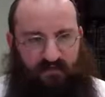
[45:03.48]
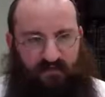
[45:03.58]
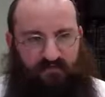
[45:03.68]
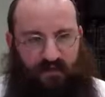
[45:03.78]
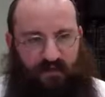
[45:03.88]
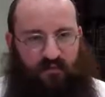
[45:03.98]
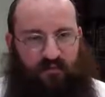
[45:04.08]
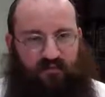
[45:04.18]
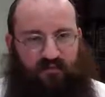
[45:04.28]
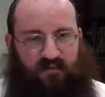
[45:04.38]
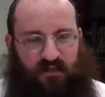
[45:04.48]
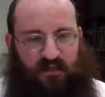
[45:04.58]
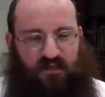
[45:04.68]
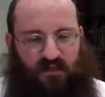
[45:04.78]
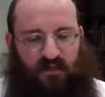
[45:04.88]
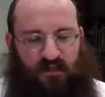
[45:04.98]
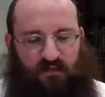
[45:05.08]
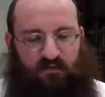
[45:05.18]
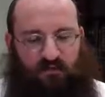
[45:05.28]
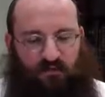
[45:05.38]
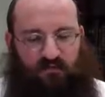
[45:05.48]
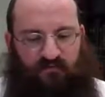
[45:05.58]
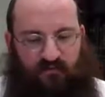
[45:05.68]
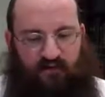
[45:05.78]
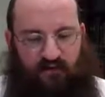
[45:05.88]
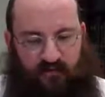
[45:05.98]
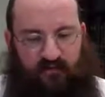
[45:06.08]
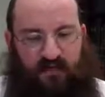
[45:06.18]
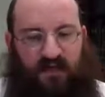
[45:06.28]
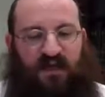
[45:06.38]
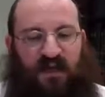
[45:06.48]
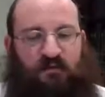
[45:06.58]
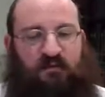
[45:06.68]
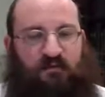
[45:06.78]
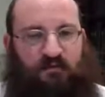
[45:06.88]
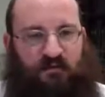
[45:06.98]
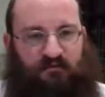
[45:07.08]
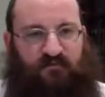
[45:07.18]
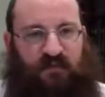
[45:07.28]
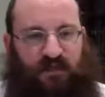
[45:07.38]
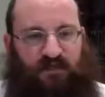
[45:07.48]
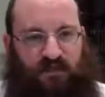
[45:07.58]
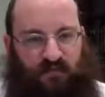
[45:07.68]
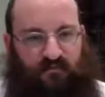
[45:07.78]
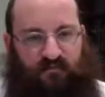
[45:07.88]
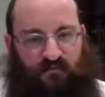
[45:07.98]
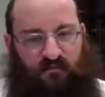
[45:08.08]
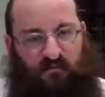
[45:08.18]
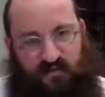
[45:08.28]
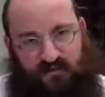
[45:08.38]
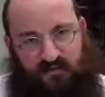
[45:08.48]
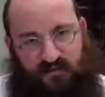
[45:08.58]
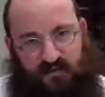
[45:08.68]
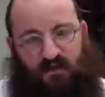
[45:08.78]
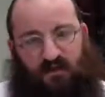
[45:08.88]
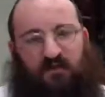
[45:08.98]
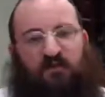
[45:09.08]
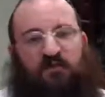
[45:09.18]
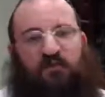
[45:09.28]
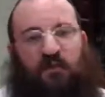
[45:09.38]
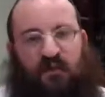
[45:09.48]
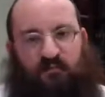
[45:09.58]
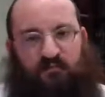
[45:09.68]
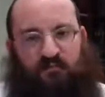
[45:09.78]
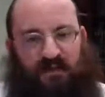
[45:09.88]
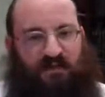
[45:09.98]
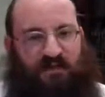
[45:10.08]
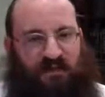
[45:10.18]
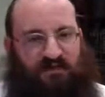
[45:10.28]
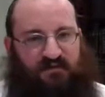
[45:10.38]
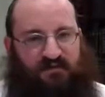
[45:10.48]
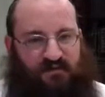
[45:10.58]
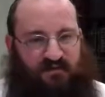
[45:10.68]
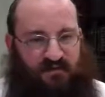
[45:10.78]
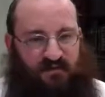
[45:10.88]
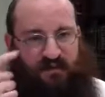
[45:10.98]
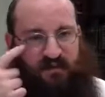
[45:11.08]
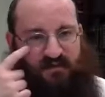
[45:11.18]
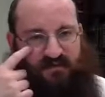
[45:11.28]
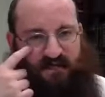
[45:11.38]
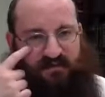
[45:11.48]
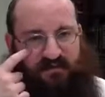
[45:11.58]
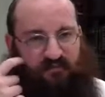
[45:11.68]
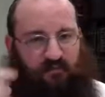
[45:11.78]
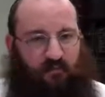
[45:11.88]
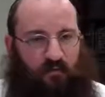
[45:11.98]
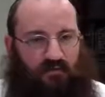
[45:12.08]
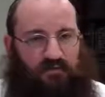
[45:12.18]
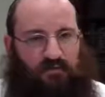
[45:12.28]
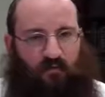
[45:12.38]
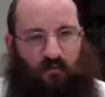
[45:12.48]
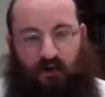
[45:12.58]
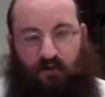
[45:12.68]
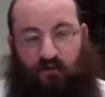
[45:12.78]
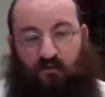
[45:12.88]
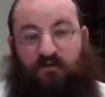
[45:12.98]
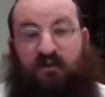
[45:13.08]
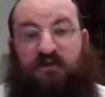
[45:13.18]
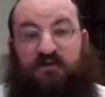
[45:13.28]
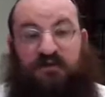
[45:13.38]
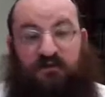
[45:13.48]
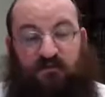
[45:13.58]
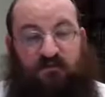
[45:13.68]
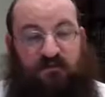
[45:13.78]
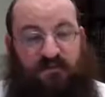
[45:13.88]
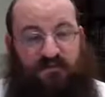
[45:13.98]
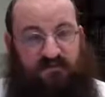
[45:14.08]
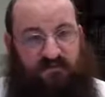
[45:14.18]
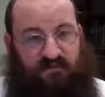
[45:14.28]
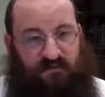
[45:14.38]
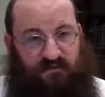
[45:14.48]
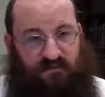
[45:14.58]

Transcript: to develop an appreciation and a yearning for Hashem and a love for Hashem to the point where maybe not consistently like a tzaddik, but once in a while, or certain mitzvahs,